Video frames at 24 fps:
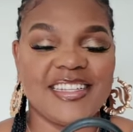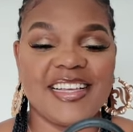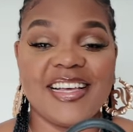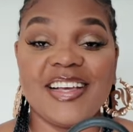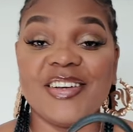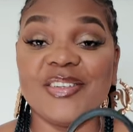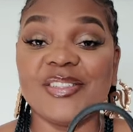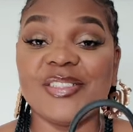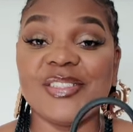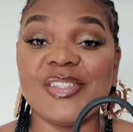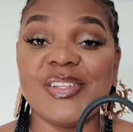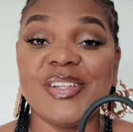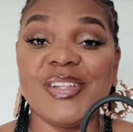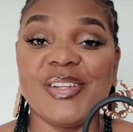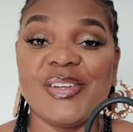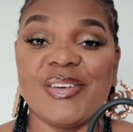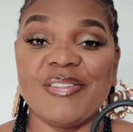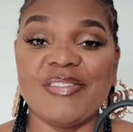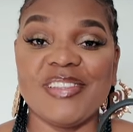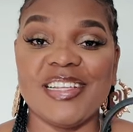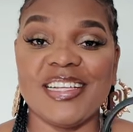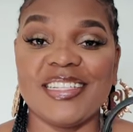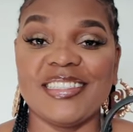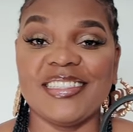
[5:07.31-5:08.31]
I also
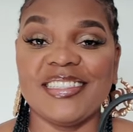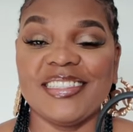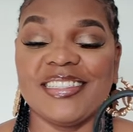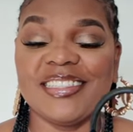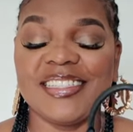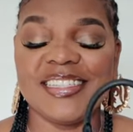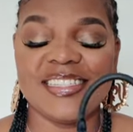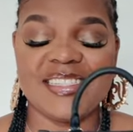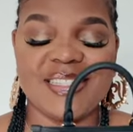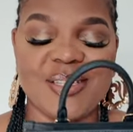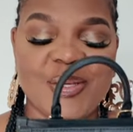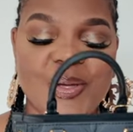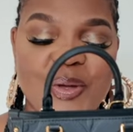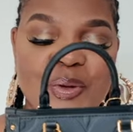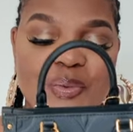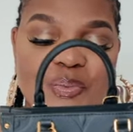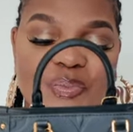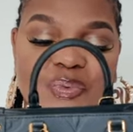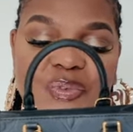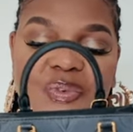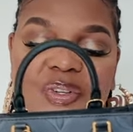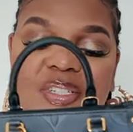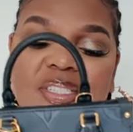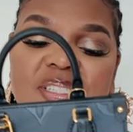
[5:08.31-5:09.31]
love that this is the
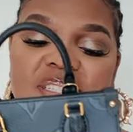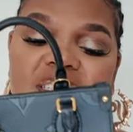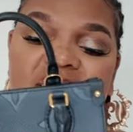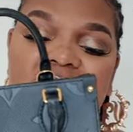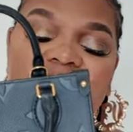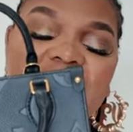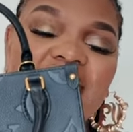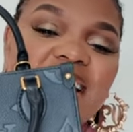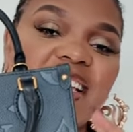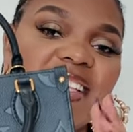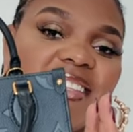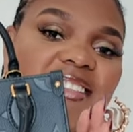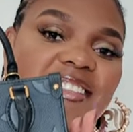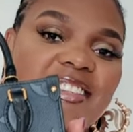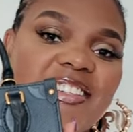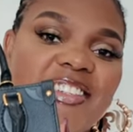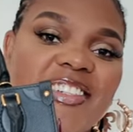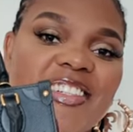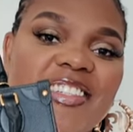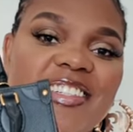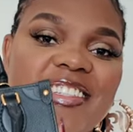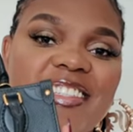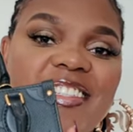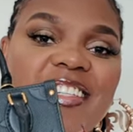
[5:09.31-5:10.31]
imprint
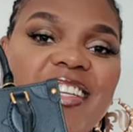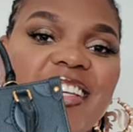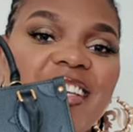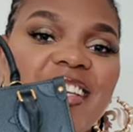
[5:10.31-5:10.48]
leather